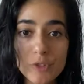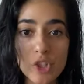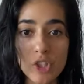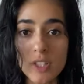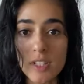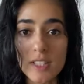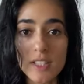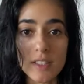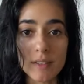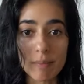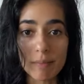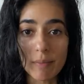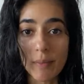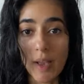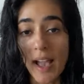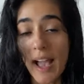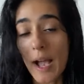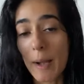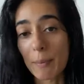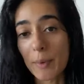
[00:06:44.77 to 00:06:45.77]
just
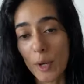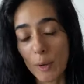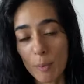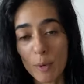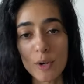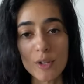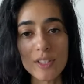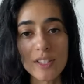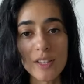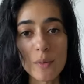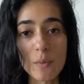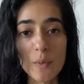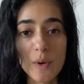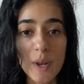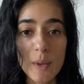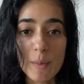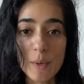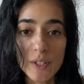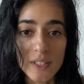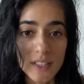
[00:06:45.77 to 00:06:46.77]
a happier person when
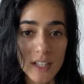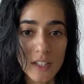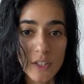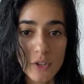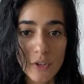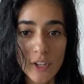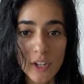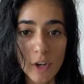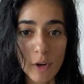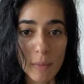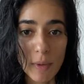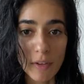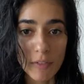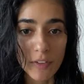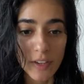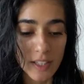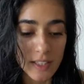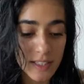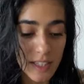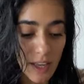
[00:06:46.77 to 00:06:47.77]
I put sunscreen on my
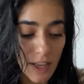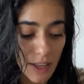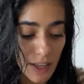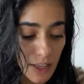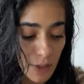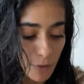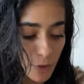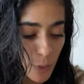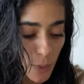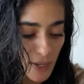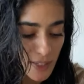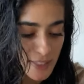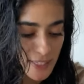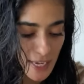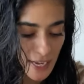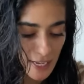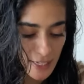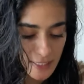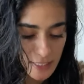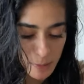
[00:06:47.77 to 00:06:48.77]
face. If you had
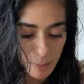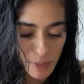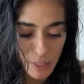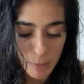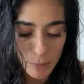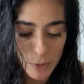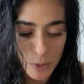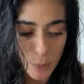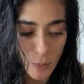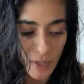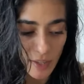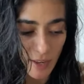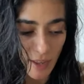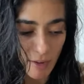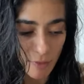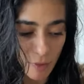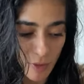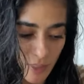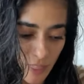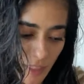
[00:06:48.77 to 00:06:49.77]
to ask me between
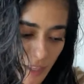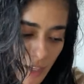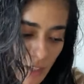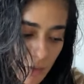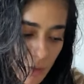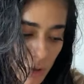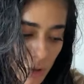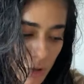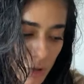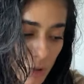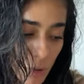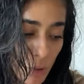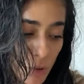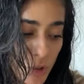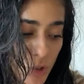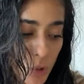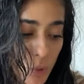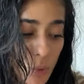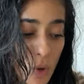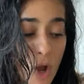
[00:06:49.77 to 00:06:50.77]
everything I've just
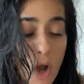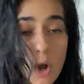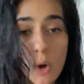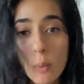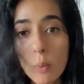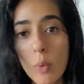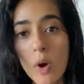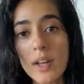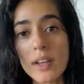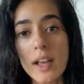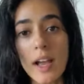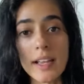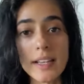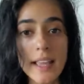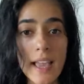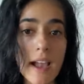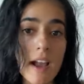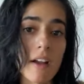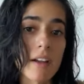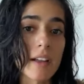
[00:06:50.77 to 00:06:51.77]
showed you, what I
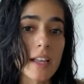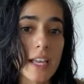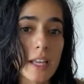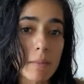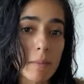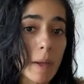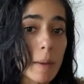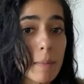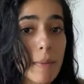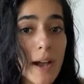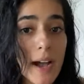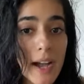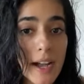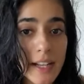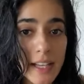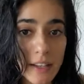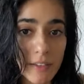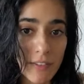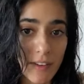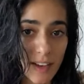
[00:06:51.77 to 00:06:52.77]
carry in my
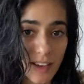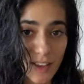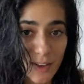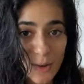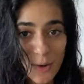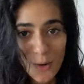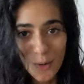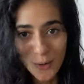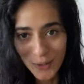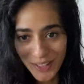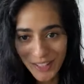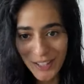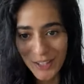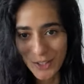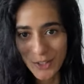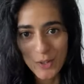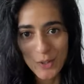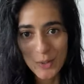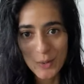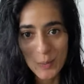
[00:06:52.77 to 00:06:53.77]
bag, if I only
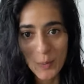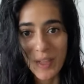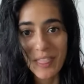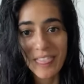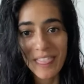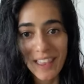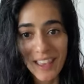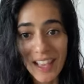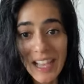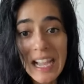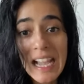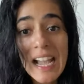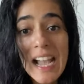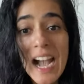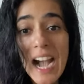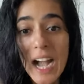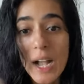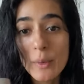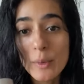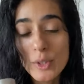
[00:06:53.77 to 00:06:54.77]
could choose one thing,
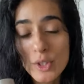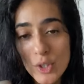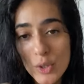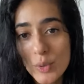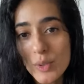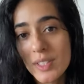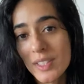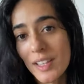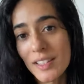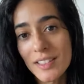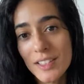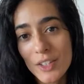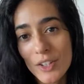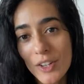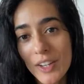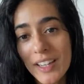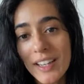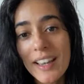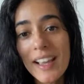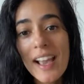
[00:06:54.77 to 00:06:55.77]
I would choose
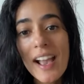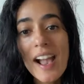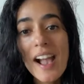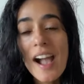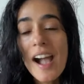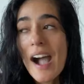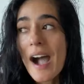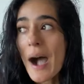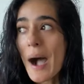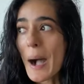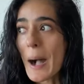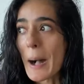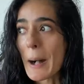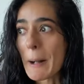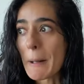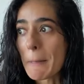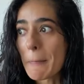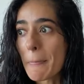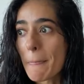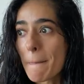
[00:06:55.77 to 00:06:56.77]
sunscreen.
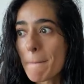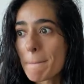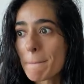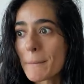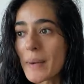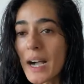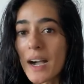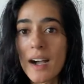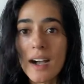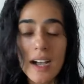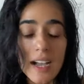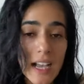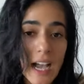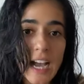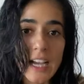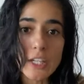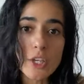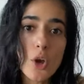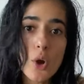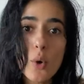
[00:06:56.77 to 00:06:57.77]
Um,
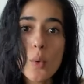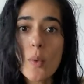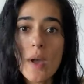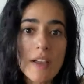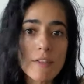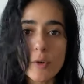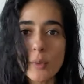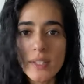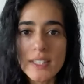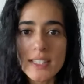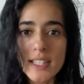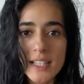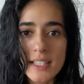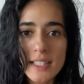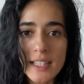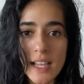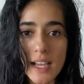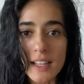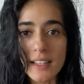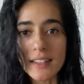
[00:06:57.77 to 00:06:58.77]
I know everyone
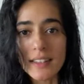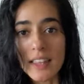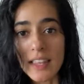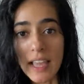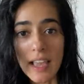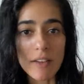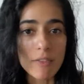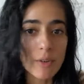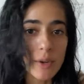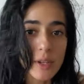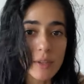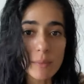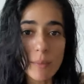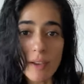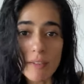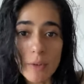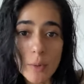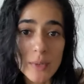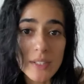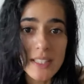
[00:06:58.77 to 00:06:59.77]
says that that every
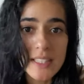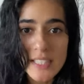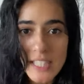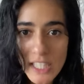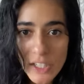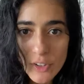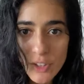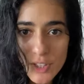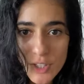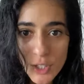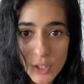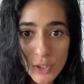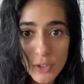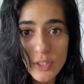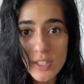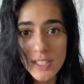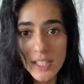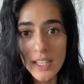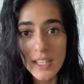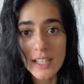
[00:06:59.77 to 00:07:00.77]
everyone's secret to
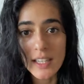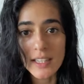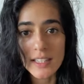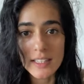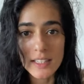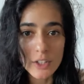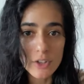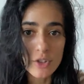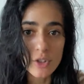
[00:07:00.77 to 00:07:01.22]
good skin is